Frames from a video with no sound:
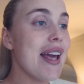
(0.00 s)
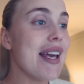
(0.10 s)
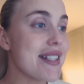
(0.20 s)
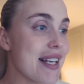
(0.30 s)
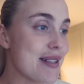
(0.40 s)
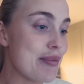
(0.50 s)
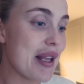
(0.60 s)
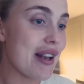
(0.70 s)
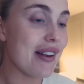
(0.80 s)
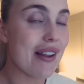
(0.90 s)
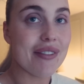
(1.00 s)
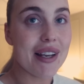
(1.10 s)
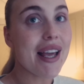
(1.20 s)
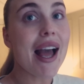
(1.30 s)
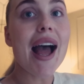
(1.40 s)
It has been
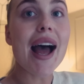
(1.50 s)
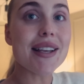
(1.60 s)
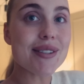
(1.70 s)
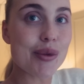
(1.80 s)
lovely as